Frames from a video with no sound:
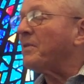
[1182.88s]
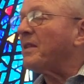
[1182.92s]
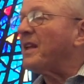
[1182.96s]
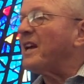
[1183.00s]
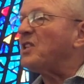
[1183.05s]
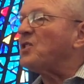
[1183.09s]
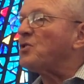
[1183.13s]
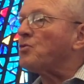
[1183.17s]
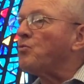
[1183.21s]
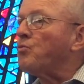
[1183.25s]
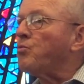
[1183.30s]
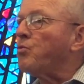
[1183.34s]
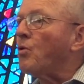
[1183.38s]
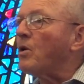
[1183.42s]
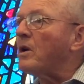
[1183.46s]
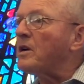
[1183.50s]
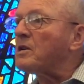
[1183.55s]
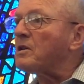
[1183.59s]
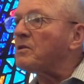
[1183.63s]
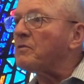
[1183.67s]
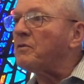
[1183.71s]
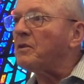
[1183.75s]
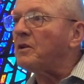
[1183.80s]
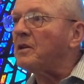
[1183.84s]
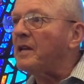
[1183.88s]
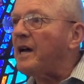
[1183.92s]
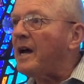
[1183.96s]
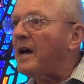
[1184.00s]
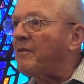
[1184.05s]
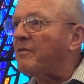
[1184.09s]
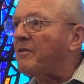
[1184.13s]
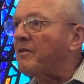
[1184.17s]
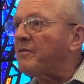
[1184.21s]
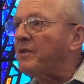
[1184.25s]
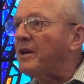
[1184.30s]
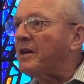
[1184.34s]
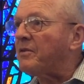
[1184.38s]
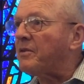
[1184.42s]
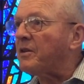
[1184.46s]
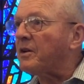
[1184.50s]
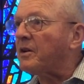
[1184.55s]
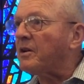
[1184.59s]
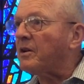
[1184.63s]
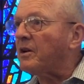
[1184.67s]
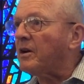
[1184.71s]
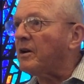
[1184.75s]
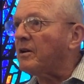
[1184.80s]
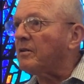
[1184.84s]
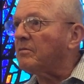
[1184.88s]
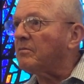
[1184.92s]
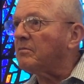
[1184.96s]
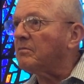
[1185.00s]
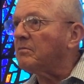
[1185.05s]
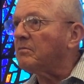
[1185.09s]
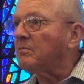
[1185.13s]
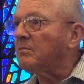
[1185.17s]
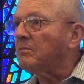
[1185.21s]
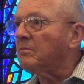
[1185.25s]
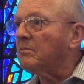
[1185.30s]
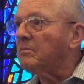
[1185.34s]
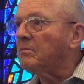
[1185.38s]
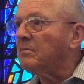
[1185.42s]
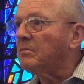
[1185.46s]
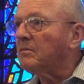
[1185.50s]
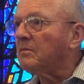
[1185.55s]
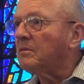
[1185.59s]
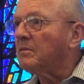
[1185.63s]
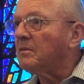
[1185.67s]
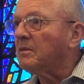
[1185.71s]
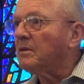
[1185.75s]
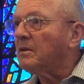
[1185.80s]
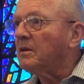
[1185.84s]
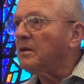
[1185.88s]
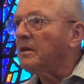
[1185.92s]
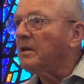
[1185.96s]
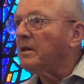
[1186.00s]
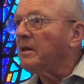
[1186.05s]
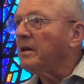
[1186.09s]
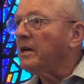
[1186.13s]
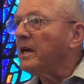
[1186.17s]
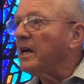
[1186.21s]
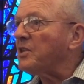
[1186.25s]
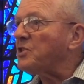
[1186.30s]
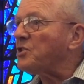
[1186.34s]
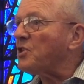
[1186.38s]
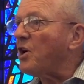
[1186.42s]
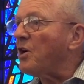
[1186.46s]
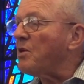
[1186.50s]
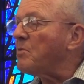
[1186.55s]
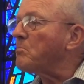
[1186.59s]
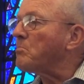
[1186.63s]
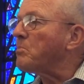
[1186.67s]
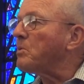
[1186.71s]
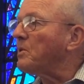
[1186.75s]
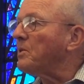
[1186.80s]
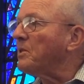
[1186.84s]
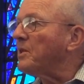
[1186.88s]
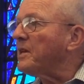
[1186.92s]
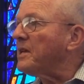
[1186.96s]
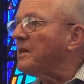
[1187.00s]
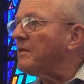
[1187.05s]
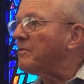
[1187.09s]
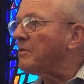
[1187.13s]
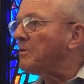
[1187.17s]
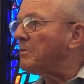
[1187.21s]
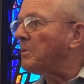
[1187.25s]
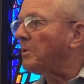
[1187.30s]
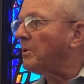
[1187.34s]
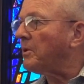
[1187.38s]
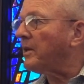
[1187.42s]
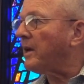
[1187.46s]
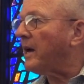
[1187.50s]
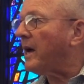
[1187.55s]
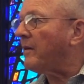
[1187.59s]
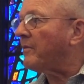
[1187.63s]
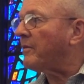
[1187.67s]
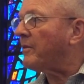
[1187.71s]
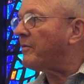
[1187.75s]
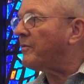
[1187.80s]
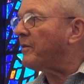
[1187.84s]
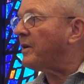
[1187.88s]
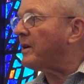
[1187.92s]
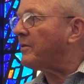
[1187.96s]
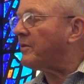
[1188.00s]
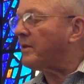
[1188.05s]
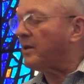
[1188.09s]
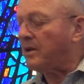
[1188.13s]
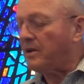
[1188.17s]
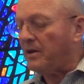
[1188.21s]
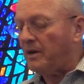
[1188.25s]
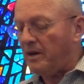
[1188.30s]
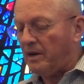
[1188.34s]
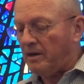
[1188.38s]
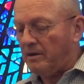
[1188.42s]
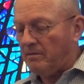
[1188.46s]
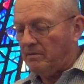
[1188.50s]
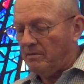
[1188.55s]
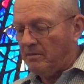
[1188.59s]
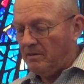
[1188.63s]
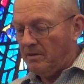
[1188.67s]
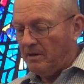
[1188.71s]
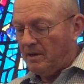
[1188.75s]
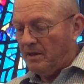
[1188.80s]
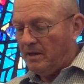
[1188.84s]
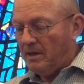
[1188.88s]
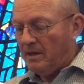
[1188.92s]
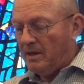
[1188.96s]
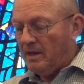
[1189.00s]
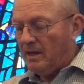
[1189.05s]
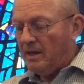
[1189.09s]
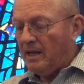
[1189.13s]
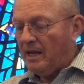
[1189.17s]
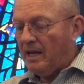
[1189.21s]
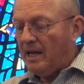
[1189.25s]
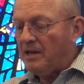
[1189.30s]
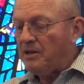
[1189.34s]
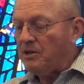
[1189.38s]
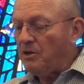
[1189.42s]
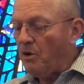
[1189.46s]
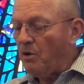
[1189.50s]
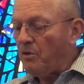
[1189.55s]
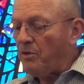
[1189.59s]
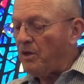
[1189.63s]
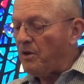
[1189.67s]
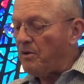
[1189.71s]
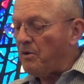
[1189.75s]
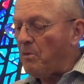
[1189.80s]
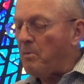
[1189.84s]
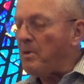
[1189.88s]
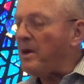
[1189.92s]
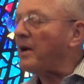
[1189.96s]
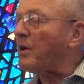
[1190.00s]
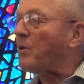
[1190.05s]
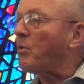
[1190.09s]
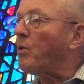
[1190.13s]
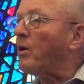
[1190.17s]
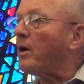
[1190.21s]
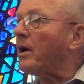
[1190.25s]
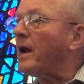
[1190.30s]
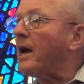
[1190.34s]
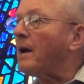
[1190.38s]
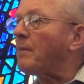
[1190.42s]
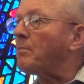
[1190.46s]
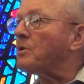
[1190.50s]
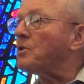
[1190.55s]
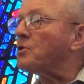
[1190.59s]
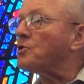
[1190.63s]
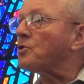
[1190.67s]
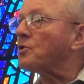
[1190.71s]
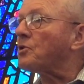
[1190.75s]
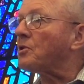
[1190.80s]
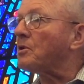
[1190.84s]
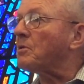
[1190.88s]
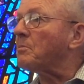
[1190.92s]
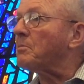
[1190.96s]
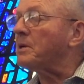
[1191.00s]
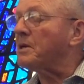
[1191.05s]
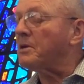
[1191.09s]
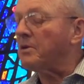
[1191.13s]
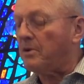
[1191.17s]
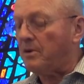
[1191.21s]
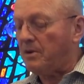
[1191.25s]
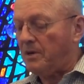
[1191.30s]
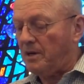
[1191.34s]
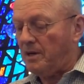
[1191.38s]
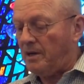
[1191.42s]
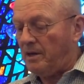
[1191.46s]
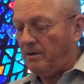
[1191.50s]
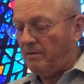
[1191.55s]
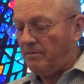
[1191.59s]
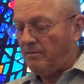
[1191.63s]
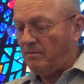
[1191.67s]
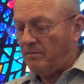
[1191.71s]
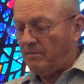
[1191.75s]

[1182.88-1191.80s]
It's wonderful to have a faith in God. It's unbelievable to have a faith in God and know that no matter what happens, you're going to be okay.